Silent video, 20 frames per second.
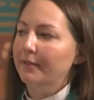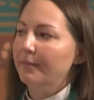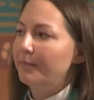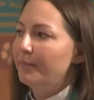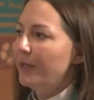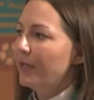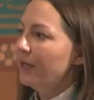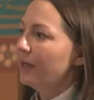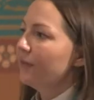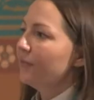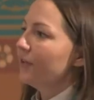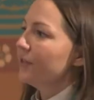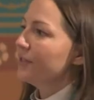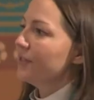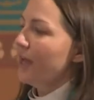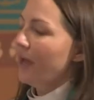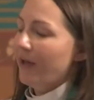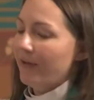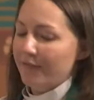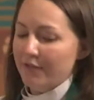many of us
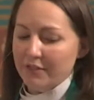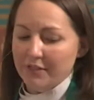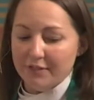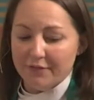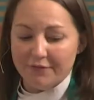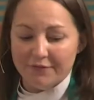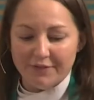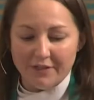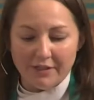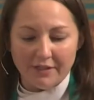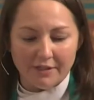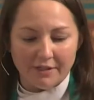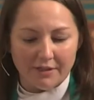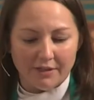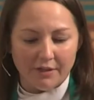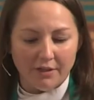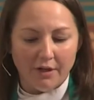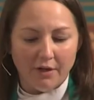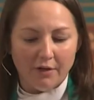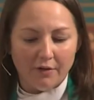have a
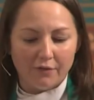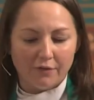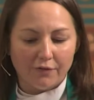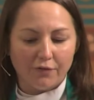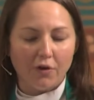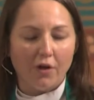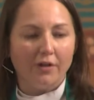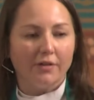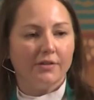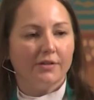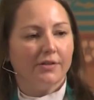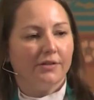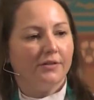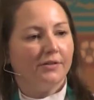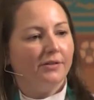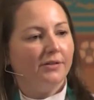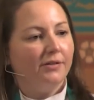defended front,